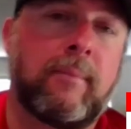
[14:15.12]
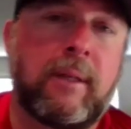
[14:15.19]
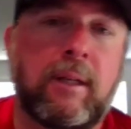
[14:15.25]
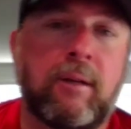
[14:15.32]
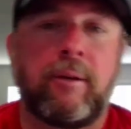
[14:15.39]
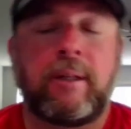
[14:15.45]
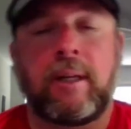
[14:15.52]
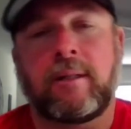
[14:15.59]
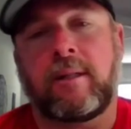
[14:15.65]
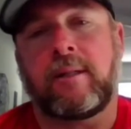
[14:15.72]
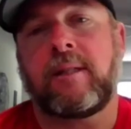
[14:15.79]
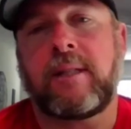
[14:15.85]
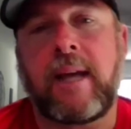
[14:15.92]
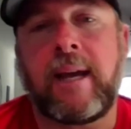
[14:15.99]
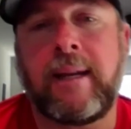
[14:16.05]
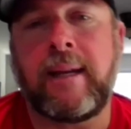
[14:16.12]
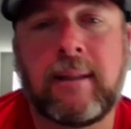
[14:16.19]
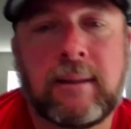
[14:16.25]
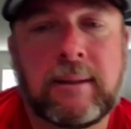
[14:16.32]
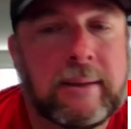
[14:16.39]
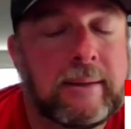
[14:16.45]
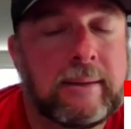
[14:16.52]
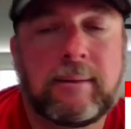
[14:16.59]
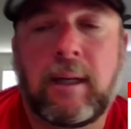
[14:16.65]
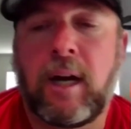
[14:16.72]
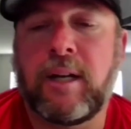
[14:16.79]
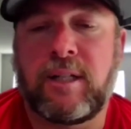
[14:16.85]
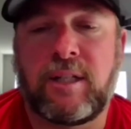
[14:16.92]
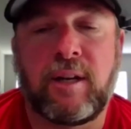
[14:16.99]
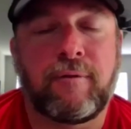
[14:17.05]
it doesn't say
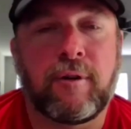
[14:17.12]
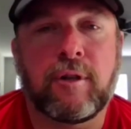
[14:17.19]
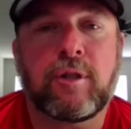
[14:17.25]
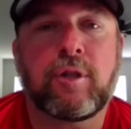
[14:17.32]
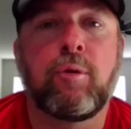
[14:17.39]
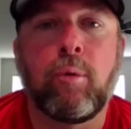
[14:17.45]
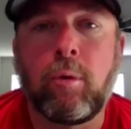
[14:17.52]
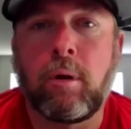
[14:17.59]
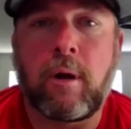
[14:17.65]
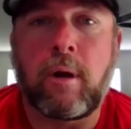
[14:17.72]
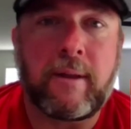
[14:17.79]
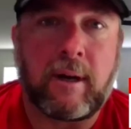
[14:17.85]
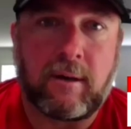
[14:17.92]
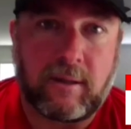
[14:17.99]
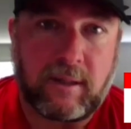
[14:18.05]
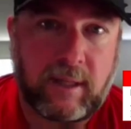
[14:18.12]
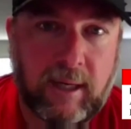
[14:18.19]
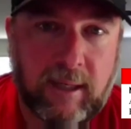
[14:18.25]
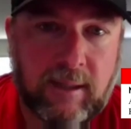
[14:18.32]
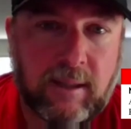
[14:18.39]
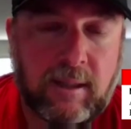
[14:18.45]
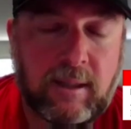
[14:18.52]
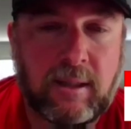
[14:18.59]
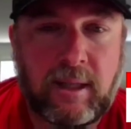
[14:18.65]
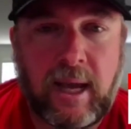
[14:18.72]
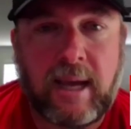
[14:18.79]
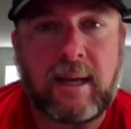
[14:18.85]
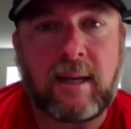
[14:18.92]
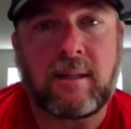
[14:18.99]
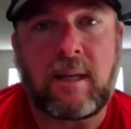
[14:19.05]
a different school on there instead of NC
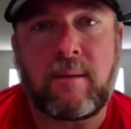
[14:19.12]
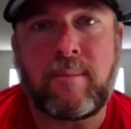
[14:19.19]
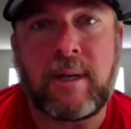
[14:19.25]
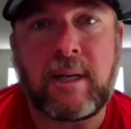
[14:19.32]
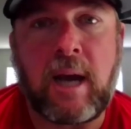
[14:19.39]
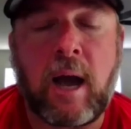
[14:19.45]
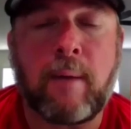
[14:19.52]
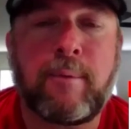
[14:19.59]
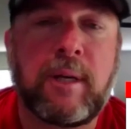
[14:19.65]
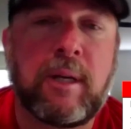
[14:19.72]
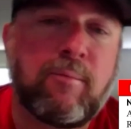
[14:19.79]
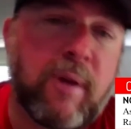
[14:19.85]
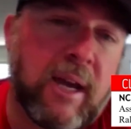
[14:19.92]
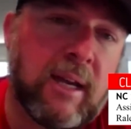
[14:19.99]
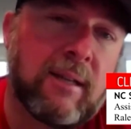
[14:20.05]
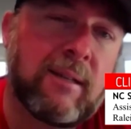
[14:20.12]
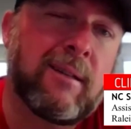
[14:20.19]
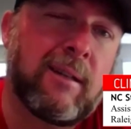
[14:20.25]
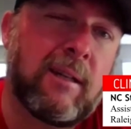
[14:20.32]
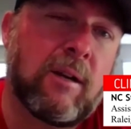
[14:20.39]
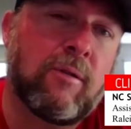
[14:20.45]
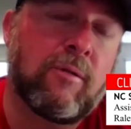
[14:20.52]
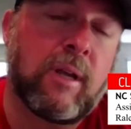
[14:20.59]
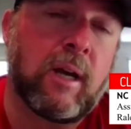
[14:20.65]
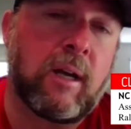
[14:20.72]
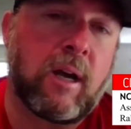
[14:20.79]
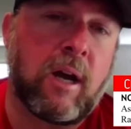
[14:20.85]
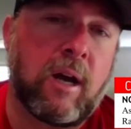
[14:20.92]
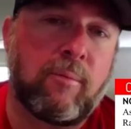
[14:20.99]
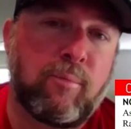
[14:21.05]
State, 'cause they've been copy and paste. And, you know,
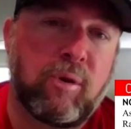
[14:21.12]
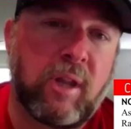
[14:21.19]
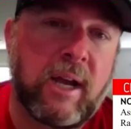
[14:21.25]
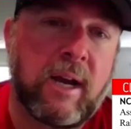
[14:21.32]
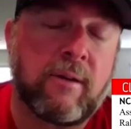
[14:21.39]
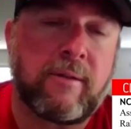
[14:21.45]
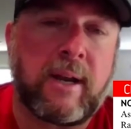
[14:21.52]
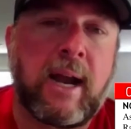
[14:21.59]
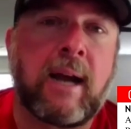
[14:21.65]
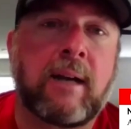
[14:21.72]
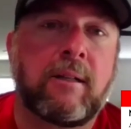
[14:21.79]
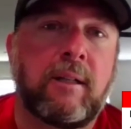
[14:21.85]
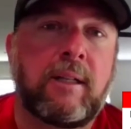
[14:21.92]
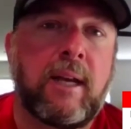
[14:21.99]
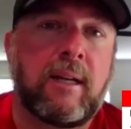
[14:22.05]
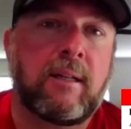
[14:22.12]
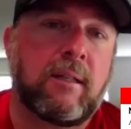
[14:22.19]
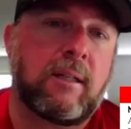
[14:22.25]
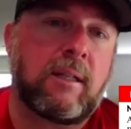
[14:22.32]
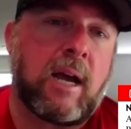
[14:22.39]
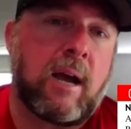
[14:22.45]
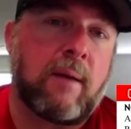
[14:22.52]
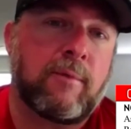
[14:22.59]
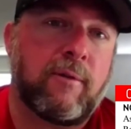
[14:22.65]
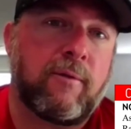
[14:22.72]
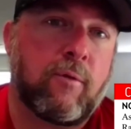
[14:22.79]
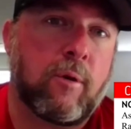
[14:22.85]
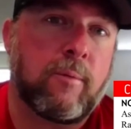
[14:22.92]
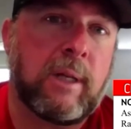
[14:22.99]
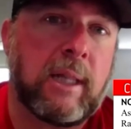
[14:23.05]
a player that actually takes the time to
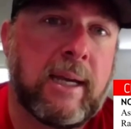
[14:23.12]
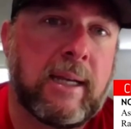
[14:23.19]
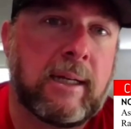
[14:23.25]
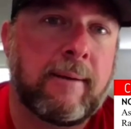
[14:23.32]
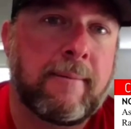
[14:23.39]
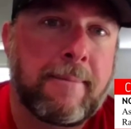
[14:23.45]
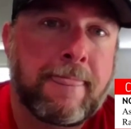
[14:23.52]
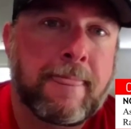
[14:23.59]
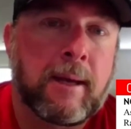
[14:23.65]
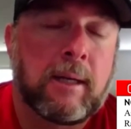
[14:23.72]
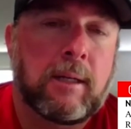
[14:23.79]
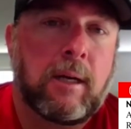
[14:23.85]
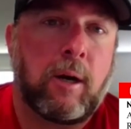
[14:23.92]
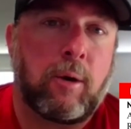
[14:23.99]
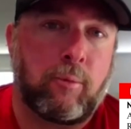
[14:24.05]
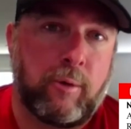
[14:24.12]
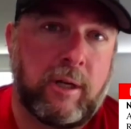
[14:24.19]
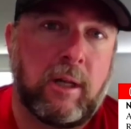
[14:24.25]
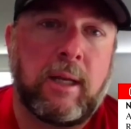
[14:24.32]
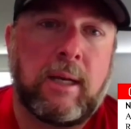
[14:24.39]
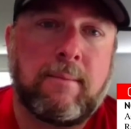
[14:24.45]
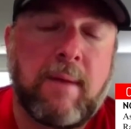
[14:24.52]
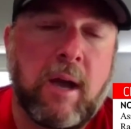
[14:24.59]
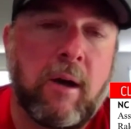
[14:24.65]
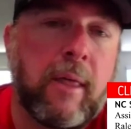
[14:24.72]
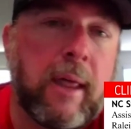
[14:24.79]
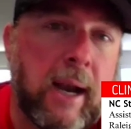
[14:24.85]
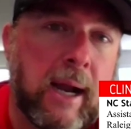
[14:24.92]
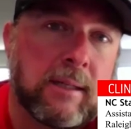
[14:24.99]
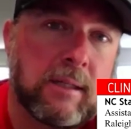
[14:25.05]
formulate a real email
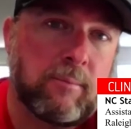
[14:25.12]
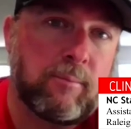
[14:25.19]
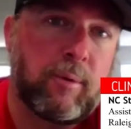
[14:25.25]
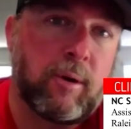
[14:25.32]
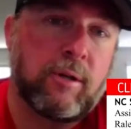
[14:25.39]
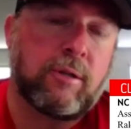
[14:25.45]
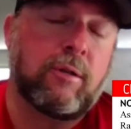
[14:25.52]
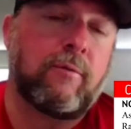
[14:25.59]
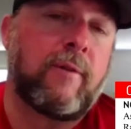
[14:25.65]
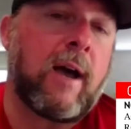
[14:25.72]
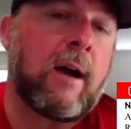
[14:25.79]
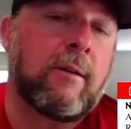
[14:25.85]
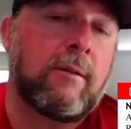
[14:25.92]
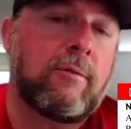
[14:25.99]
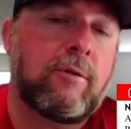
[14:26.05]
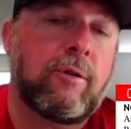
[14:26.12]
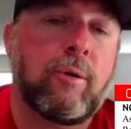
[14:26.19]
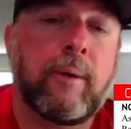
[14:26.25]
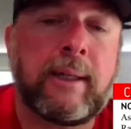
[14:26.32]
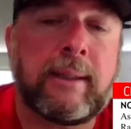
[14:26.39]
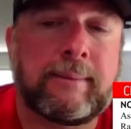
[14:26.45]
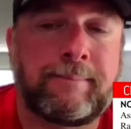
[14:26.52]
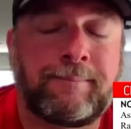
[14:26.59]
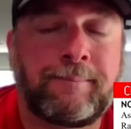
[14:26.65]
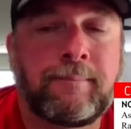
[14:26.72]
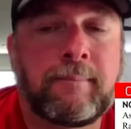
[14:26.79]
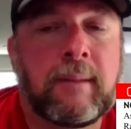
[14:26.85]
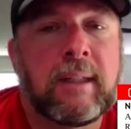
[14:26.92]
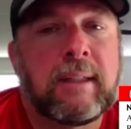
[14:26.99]
that has some personal value to it. And,